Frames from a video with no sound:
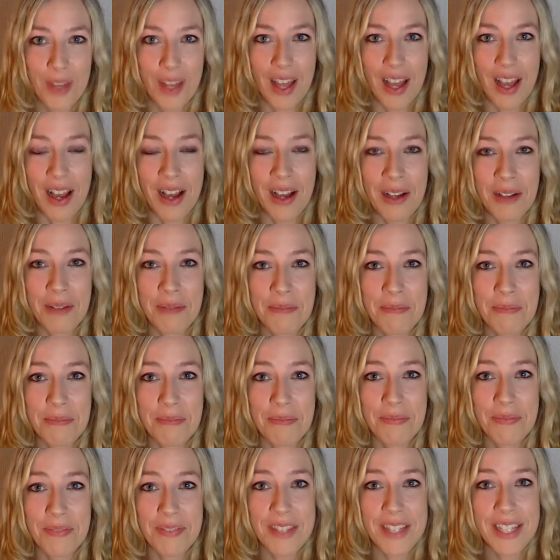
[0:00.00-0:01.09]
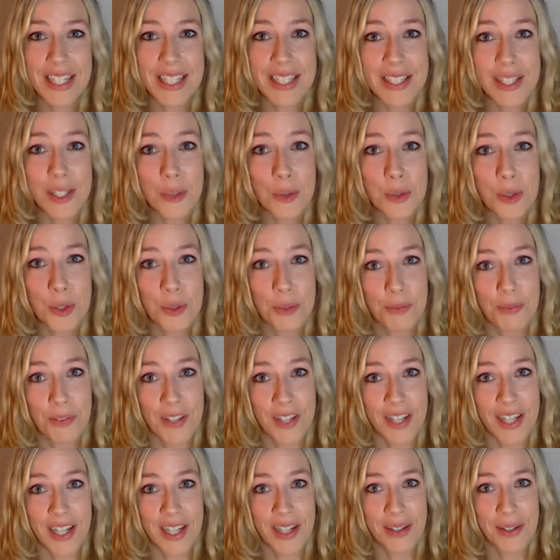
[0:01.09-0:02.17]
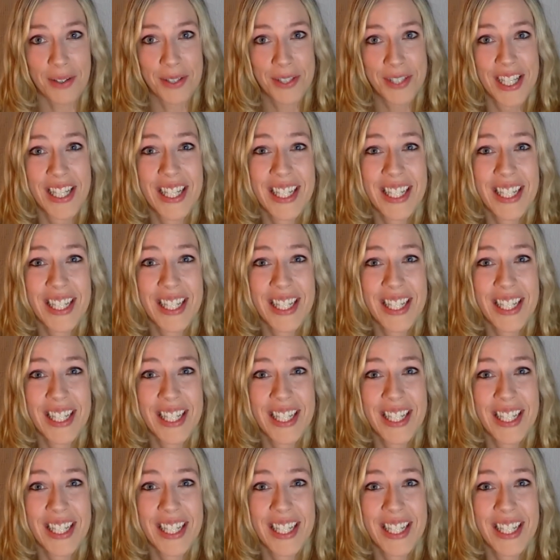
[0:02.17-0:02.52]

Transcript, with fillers: Um, these YouTube videos.